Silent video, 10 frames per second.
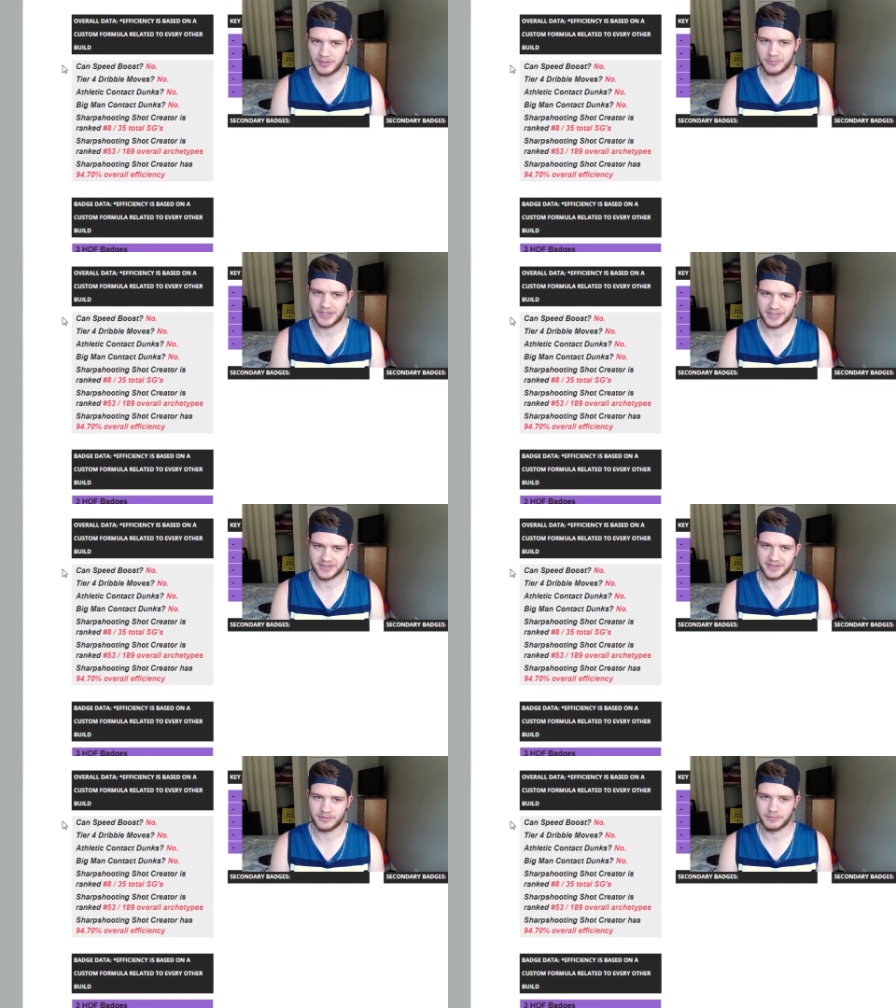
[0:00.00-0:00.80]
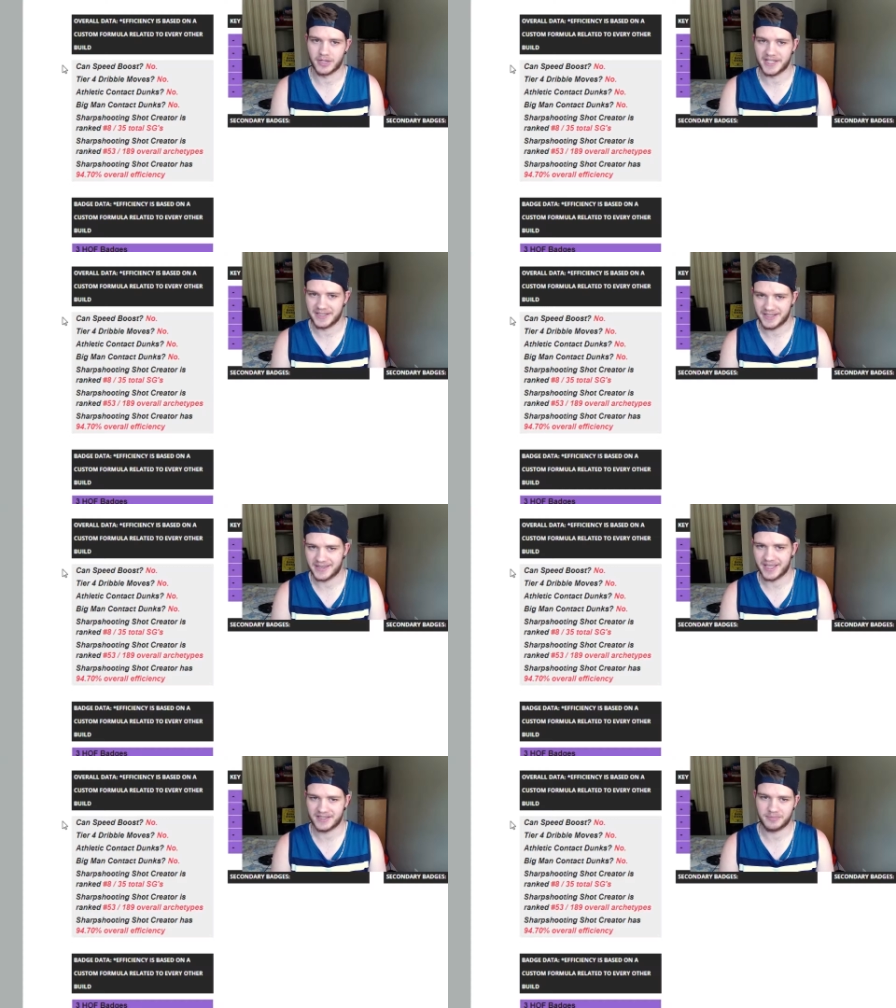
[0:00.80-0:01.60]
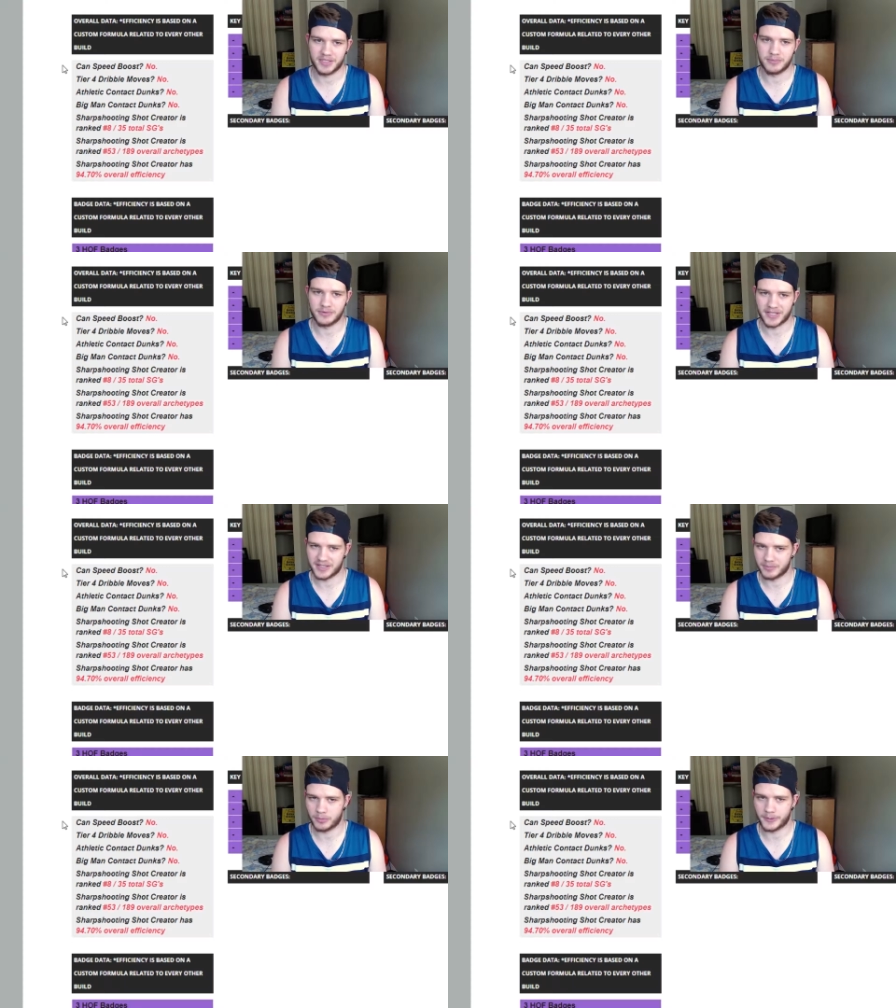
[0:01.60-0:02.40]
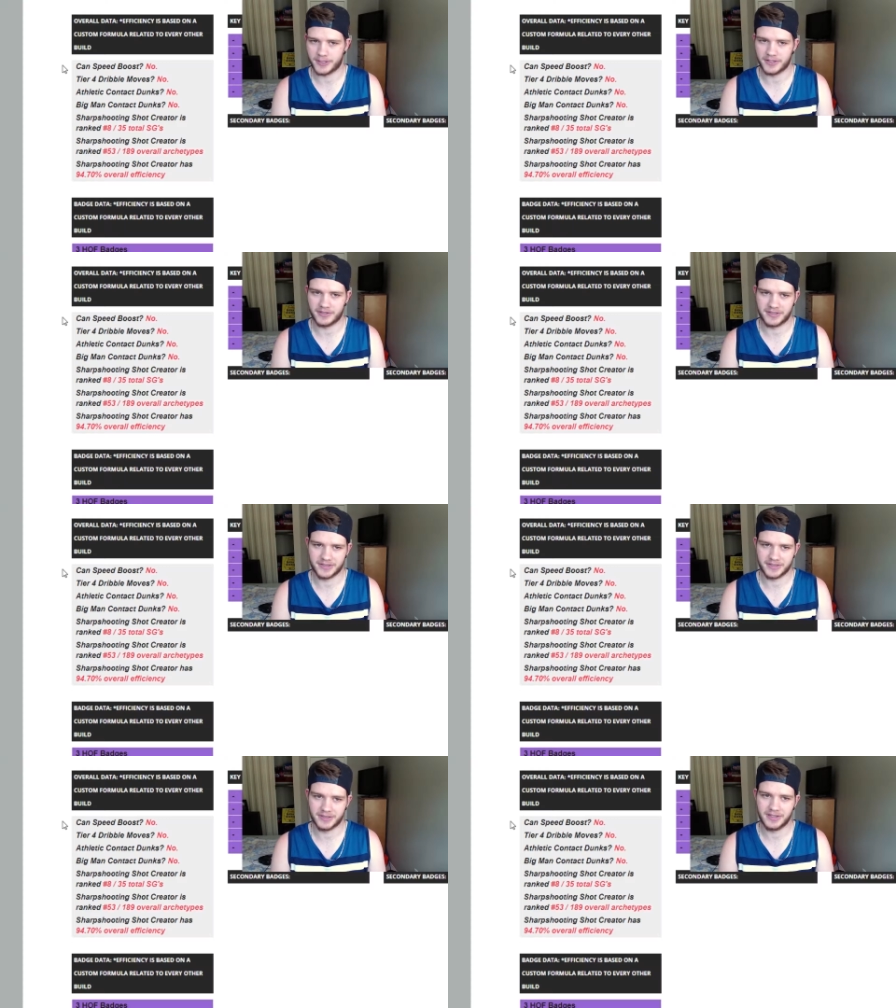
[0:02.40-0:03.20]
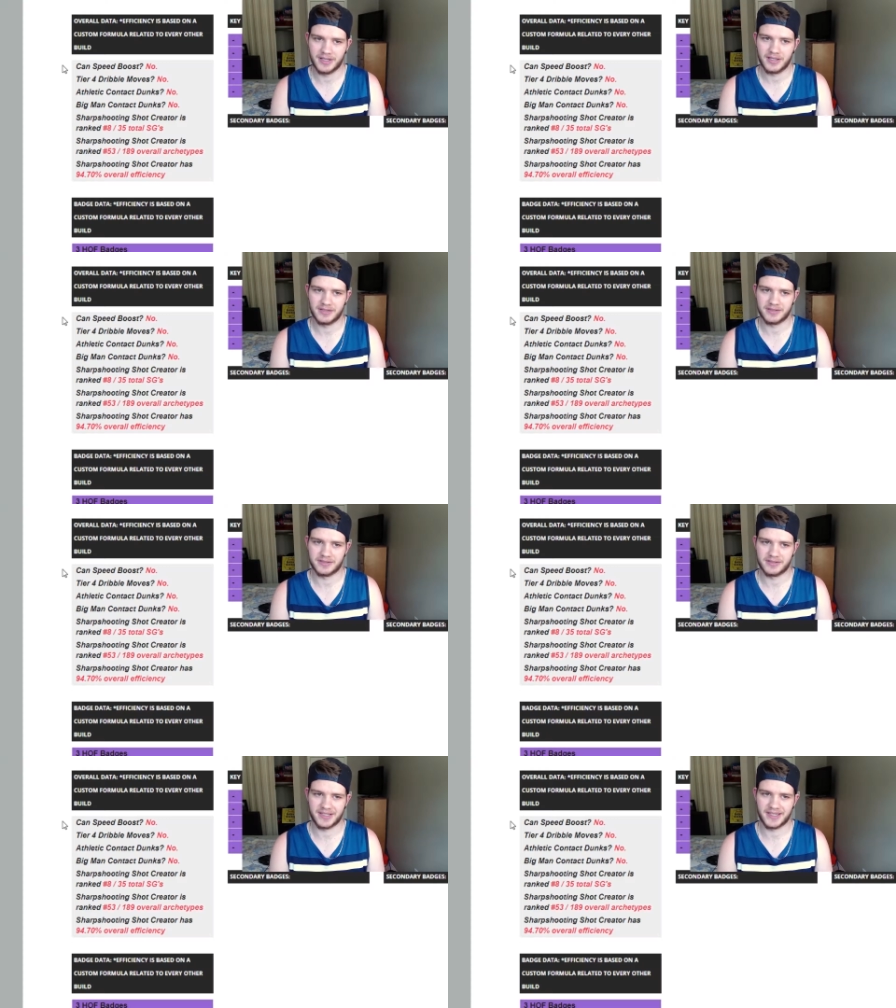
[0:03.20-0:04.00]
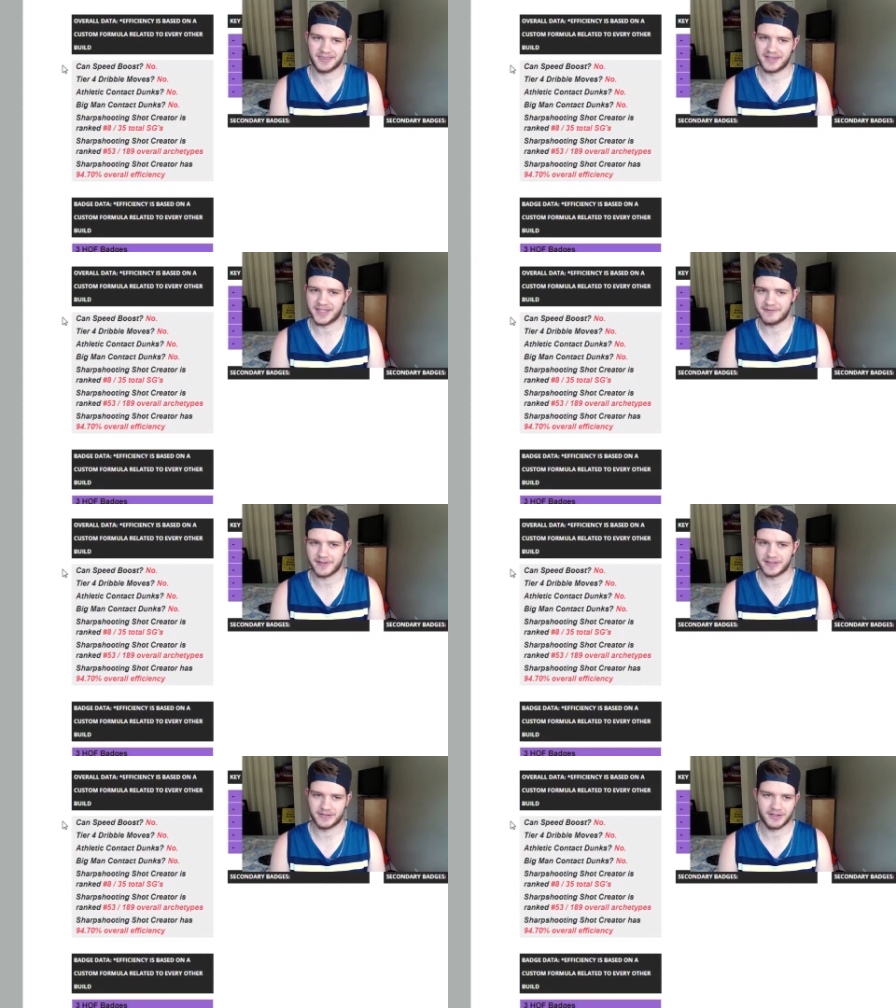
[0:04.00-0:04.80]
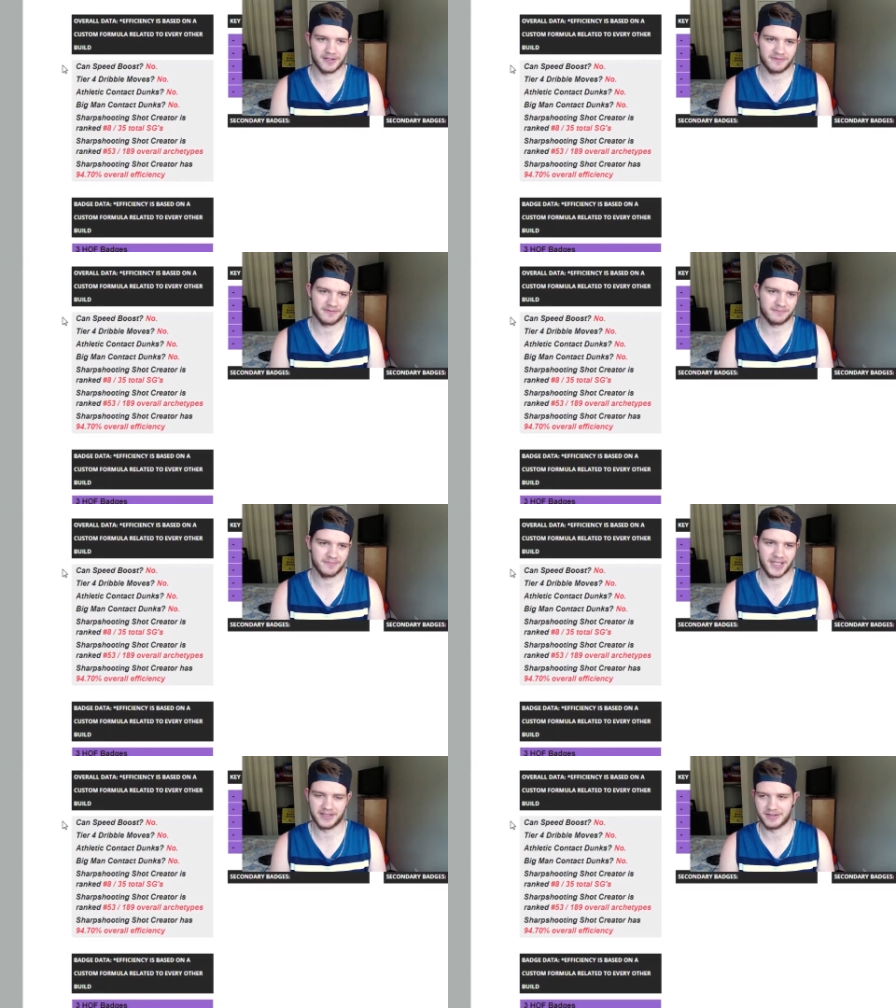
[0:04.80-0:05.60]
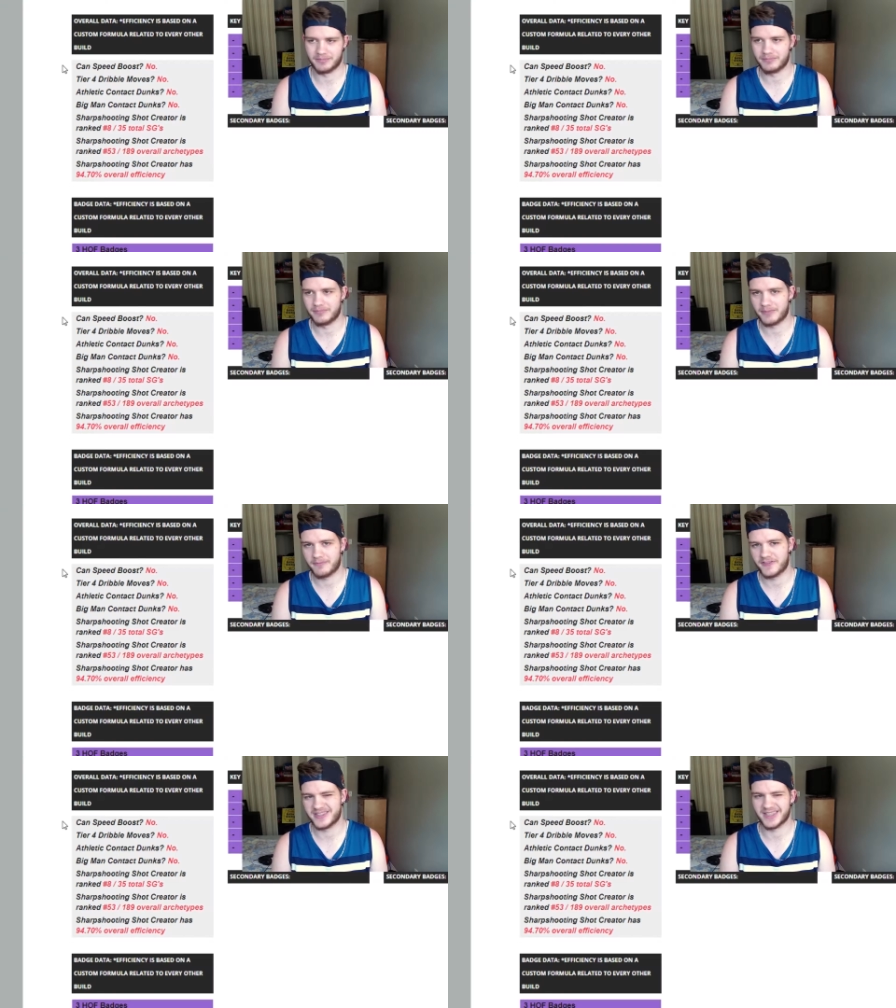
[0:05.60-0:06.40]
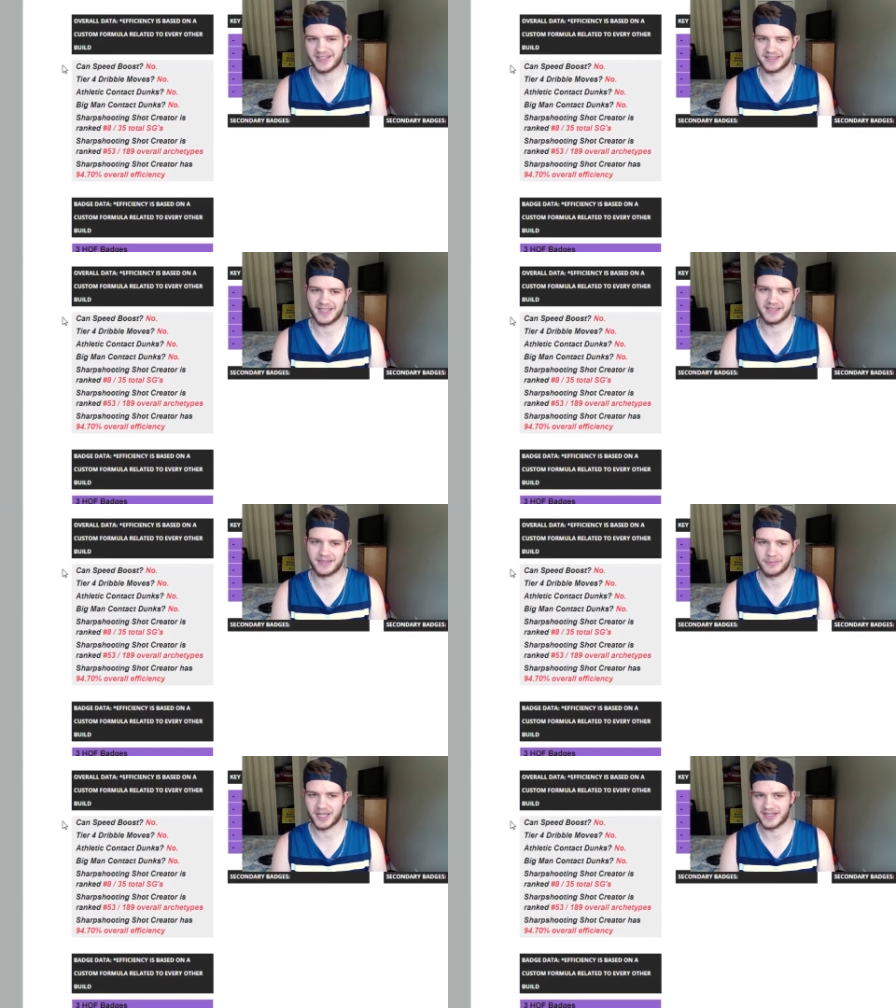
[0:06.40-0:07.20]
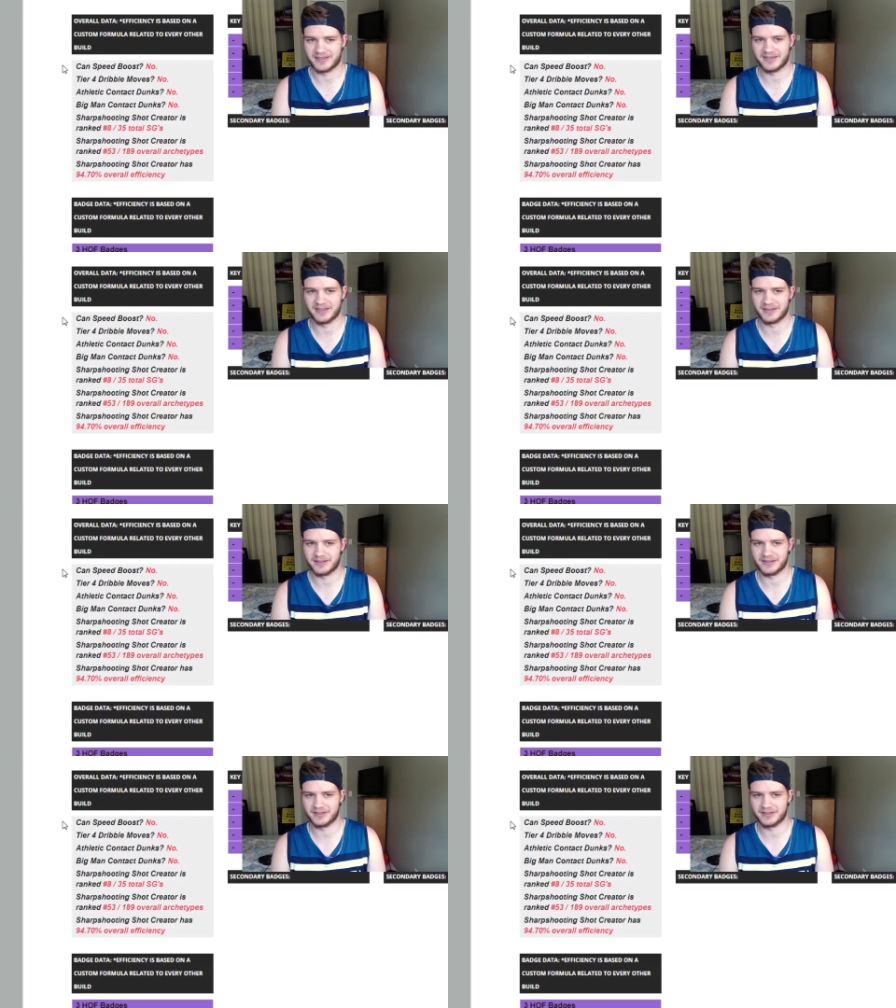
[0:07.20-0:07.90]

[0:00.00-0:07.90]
because you might need that speed boost as a point guard to just get the defense off and to facilitate the best and to